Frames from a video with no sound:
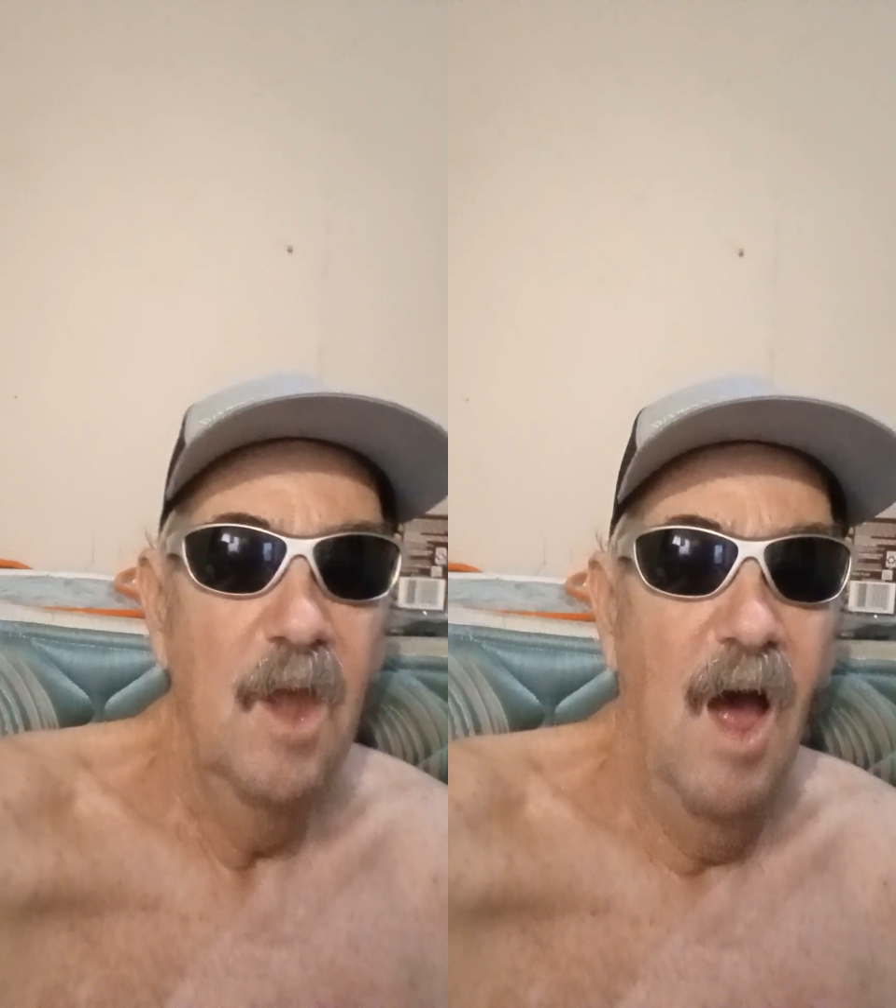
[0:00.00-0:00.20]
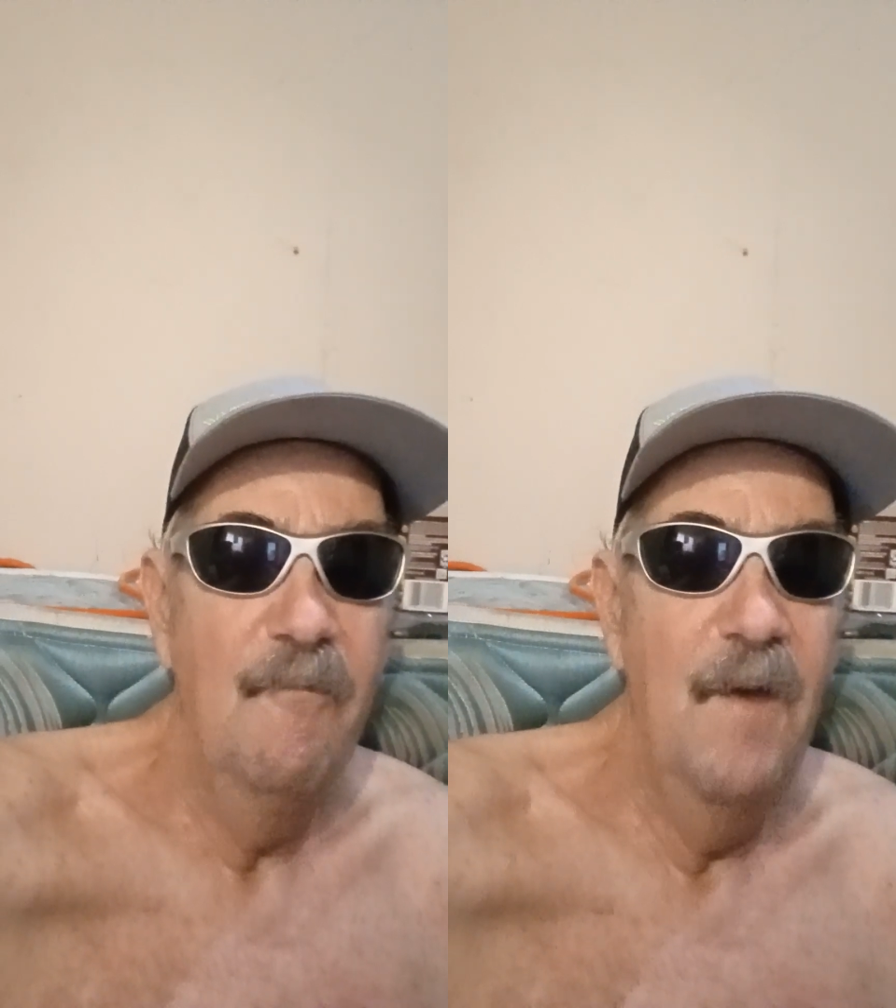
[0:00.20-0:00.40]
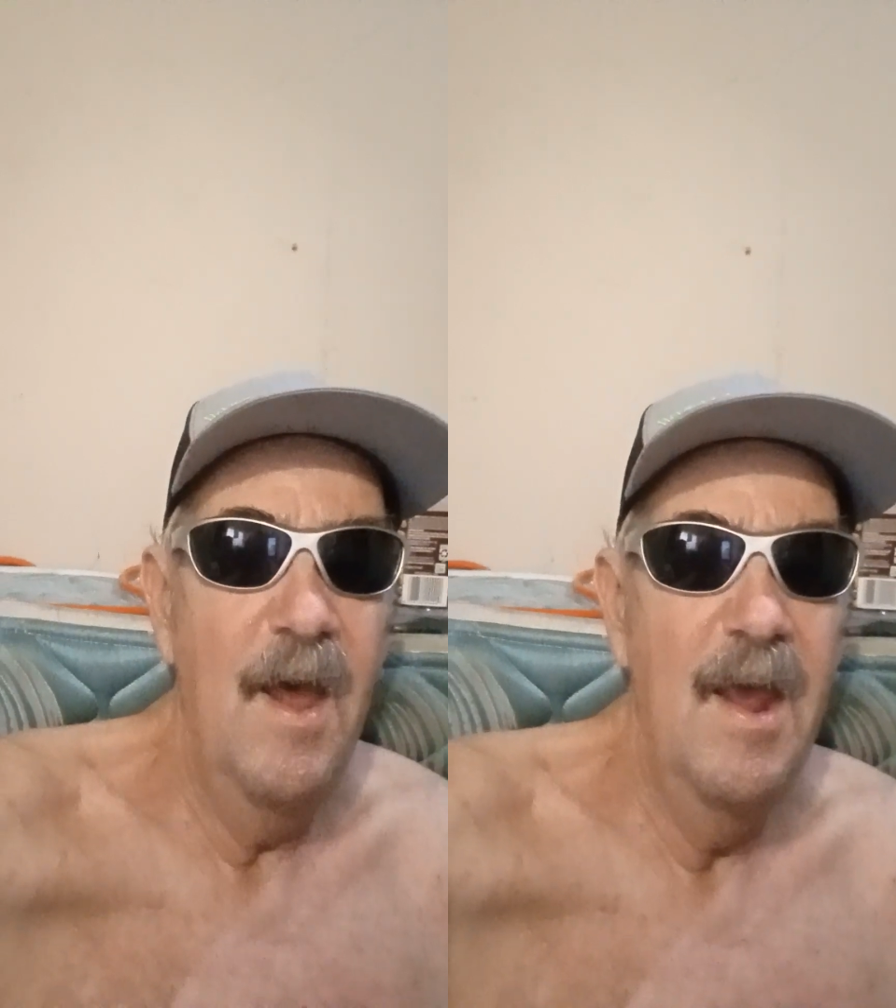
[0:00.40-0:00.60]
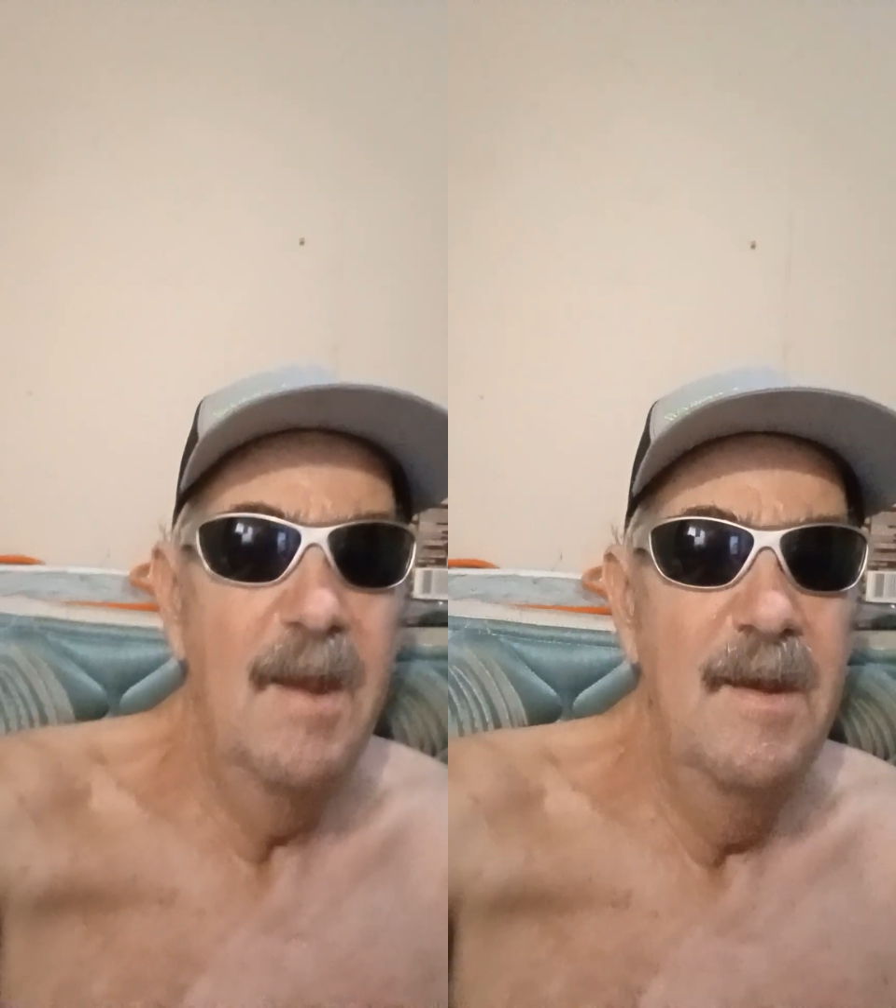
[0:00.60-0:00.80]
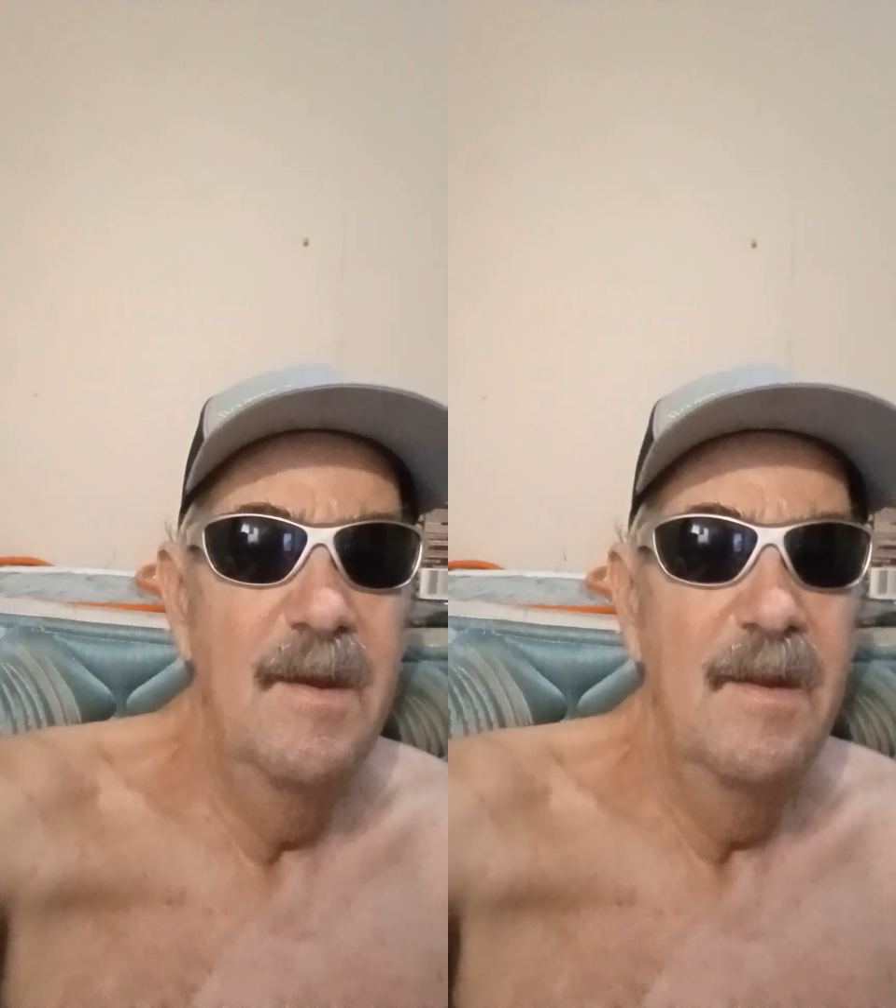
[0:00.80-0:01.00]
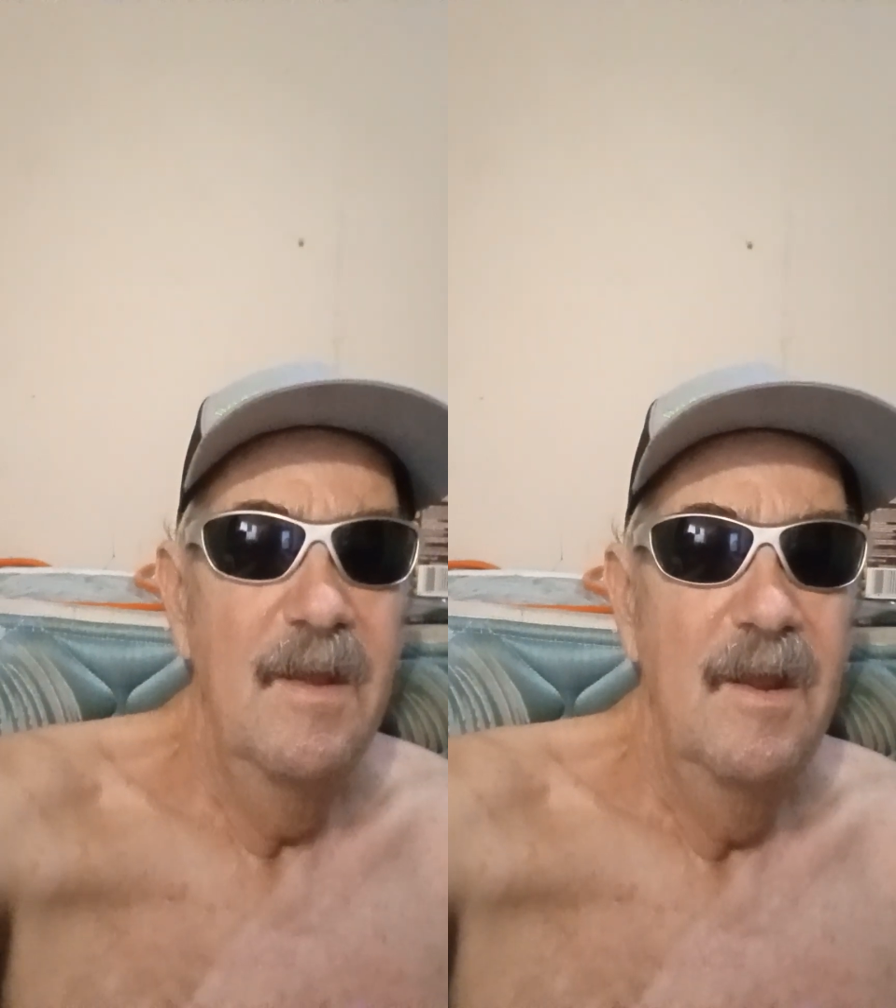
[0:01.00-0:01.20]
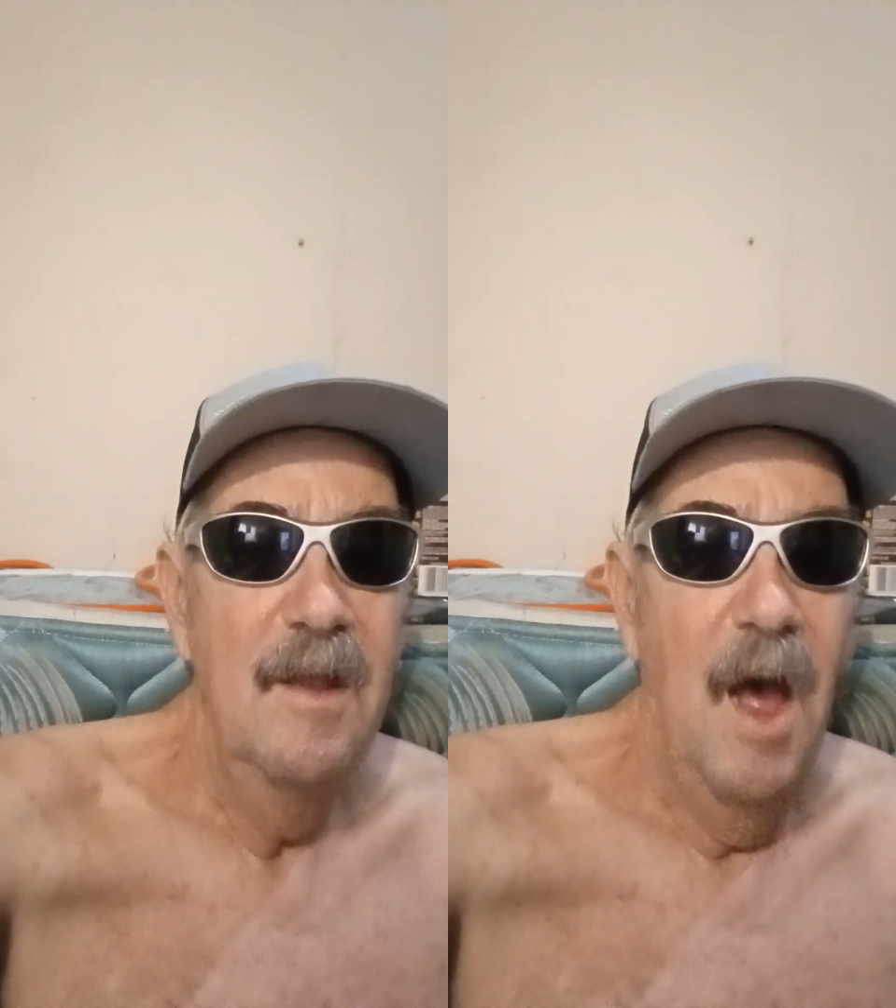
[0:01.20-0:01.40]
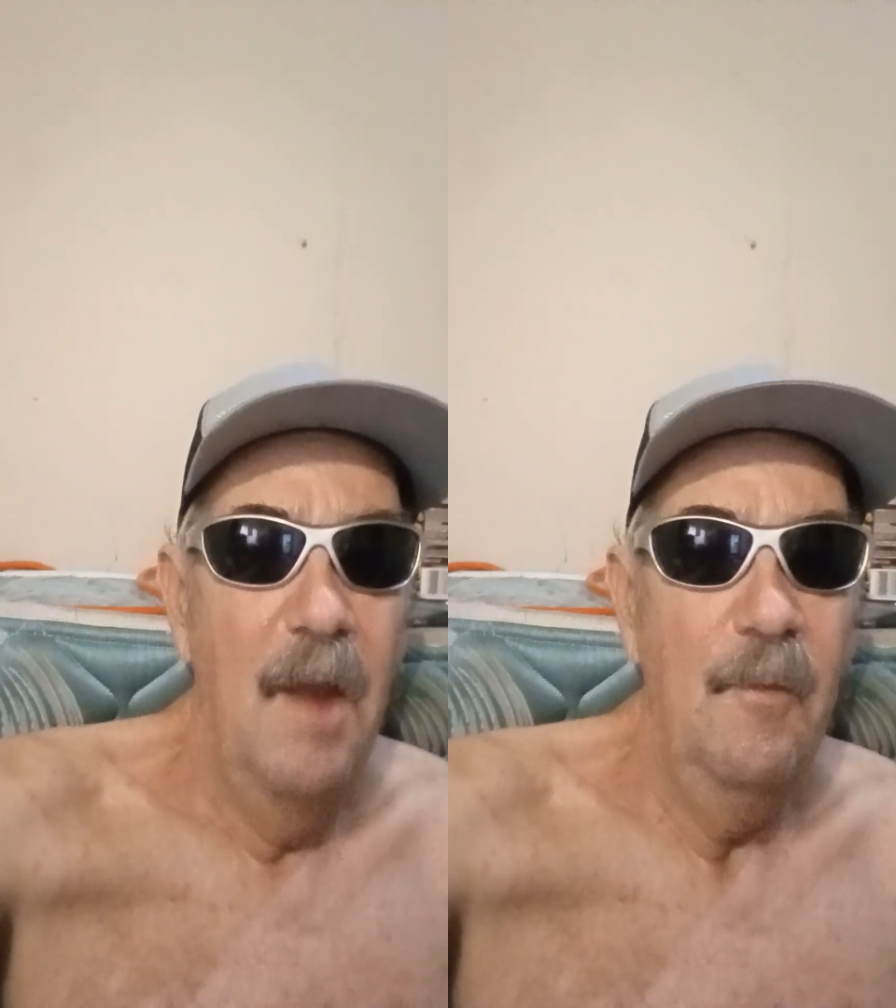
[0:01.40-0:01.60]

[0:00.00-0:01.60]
I've had. I